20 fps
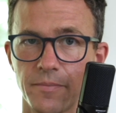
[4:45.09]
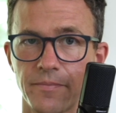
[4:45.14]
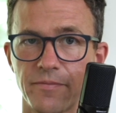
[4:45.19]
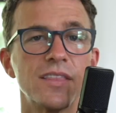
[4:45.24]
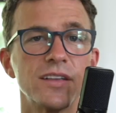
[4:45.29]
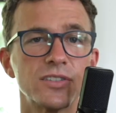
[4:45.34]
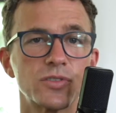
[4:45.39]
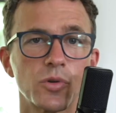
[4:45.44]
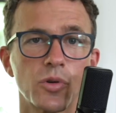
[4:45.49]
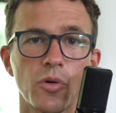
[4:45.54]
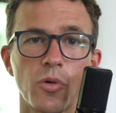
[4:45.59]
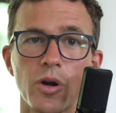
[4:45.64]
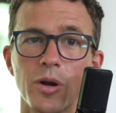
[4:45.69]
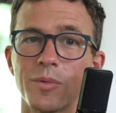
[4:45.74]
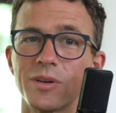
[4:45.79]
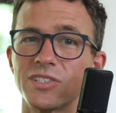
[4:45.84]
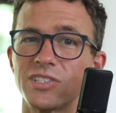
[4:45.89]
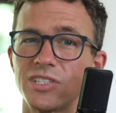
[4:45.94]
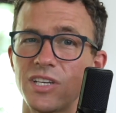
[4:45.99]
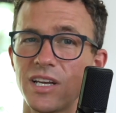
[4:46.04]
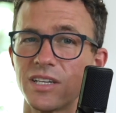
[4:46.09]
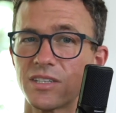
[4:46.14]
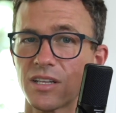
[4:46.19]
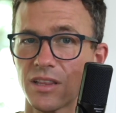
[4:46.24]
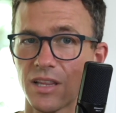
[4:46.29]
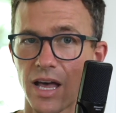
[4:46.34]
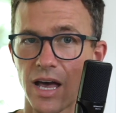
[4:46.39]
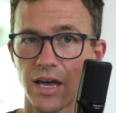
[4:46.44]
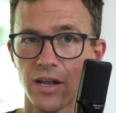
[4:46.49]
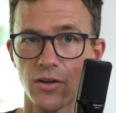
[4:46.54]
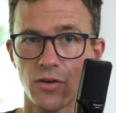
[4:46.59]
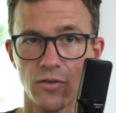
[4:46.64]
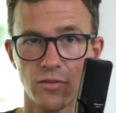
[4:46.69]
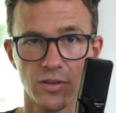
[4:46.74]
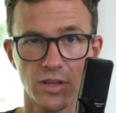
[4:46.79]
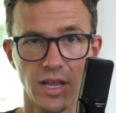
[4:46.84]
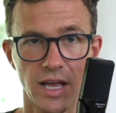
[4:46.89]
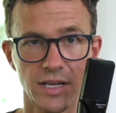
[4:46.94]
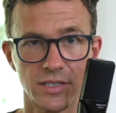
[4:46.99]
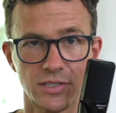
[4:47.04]
This requirement has changed a lot over
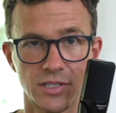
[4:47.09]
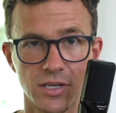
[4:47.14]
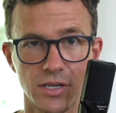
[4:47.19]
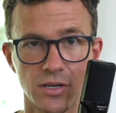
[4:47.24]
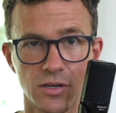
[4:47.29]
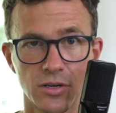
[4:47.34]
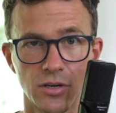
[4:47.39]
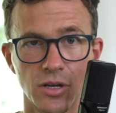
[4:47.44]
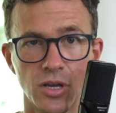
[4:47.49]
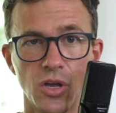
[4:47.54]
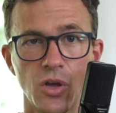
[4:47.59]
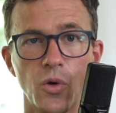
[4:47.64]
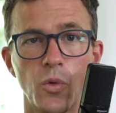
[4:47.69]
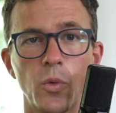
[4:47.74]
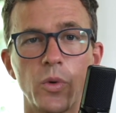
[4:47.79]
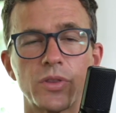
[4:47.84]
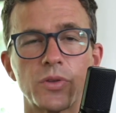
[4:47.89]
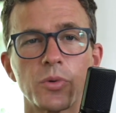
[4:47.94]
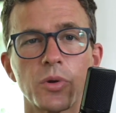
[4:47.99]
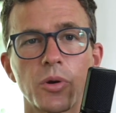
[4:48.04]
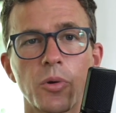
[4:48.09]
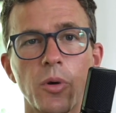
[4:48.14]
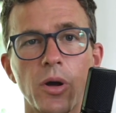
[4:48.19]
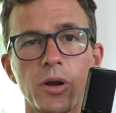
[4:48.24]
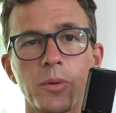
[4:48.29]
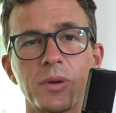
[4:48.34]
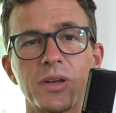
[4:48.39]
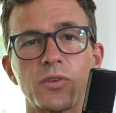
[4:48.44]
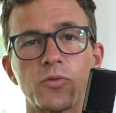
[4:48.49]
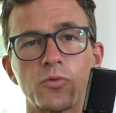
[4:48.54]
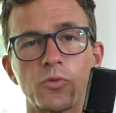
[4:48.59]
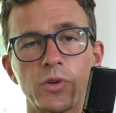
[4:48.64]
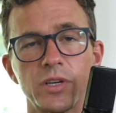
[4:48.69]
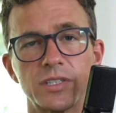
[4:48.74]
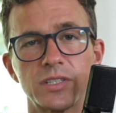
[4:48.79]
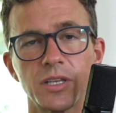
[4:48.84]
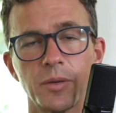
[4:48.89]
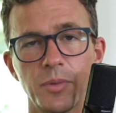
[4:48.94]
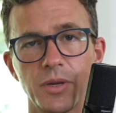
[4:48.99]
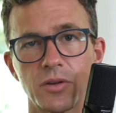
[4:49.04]
the last year, with the requirement
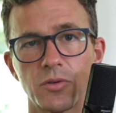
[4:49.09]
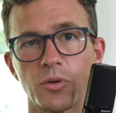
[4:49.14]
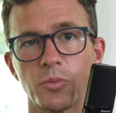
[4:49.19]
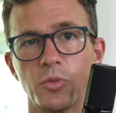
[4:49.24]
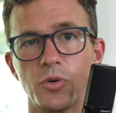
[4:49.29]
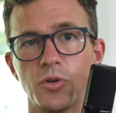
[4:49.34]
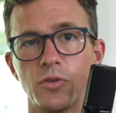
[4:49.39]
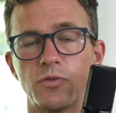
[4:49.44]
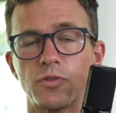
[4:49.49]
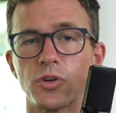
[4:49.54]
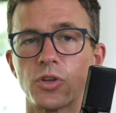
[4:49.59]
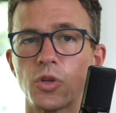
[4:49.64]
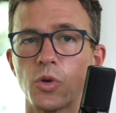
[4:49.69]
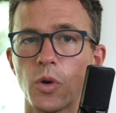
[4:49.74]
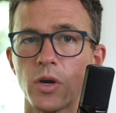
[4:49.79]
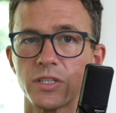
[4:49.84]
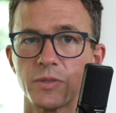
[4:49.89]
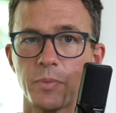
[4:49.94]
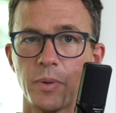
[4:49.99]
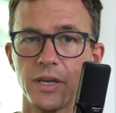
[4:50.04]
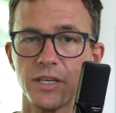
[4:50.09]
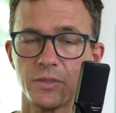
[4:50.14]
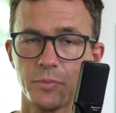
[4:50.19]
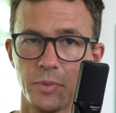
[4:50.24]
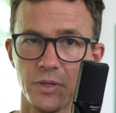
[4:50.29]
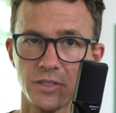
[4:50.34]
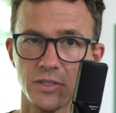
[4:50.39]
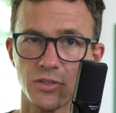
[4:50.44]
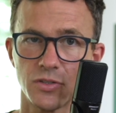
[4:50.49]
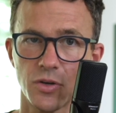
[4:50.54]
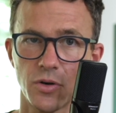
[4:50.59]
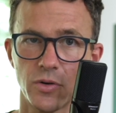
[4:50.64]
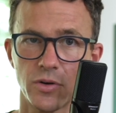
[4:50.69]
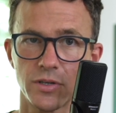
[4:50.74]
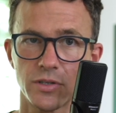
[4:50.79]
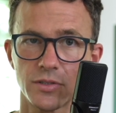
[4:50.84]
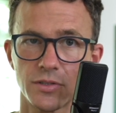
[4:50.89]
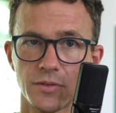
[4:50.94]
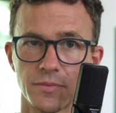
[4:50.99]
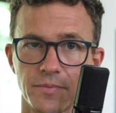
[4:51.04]
recently being removed for US-based business
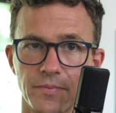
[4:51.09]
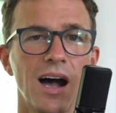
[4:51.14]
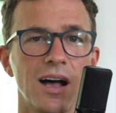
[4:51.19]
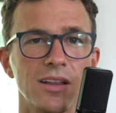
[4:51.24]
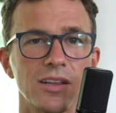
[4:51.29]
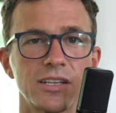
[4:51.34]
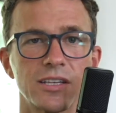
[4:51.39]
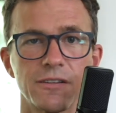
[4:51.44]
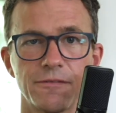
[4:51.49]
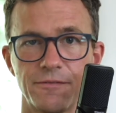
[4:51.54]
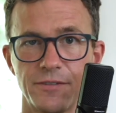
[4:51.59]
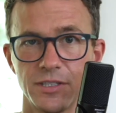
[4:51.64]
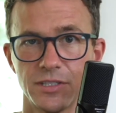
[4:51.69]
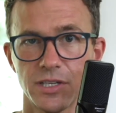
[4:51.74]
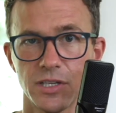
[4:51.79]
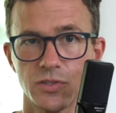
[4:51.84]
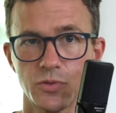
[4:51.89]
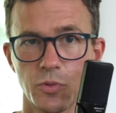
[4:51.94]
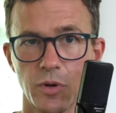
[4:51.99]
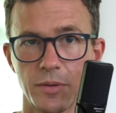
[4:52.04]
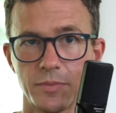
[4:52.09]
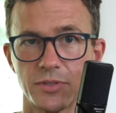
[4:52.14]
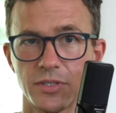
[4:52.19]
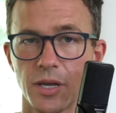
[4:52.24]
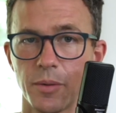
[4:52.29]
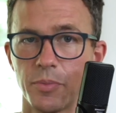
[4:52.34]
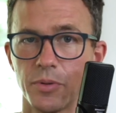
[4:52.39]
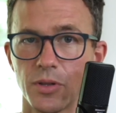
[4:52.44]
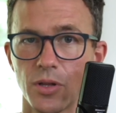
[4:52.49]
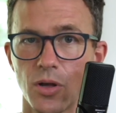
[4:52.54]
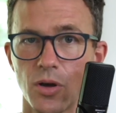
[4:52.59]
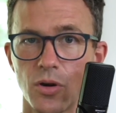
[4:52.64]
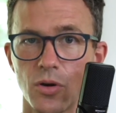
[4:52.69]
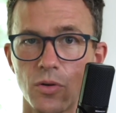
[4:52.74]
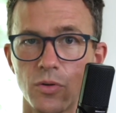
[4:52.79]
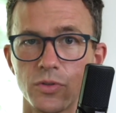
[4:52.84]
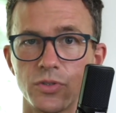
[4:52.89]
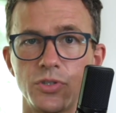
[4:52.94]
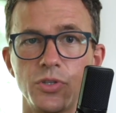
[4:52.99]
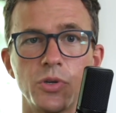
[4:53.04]
owners. I'll link to FinCEN's website
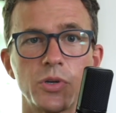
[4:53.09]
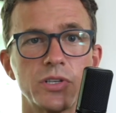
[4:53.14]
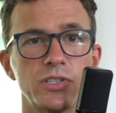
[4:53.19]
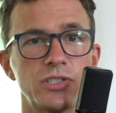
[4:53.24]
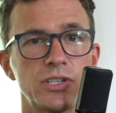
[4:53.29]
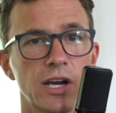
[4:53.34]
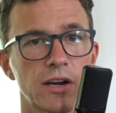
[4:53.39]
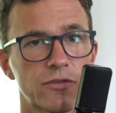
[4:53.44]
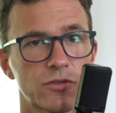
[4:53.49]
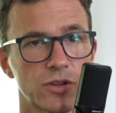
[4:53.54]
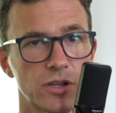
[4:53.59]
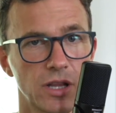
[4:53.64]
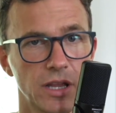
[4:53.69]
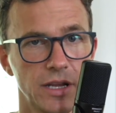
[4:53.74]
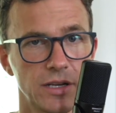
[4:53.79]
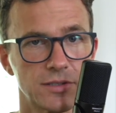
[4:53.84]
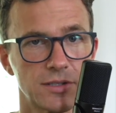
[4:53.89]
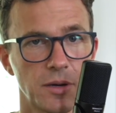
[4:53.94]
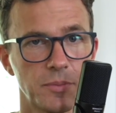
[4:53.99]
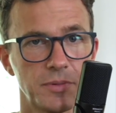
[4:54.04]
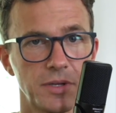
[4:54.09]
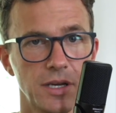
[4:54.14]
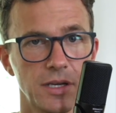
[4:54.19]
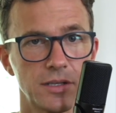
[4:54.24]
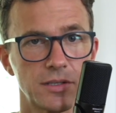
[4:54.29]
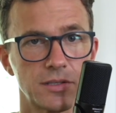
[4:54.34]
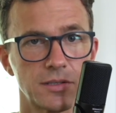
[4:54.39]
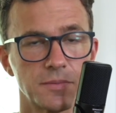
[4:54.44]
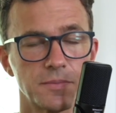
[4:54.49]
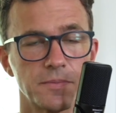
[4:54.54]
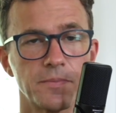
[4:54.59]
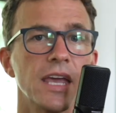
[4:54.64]
below so you can check for the latest updates.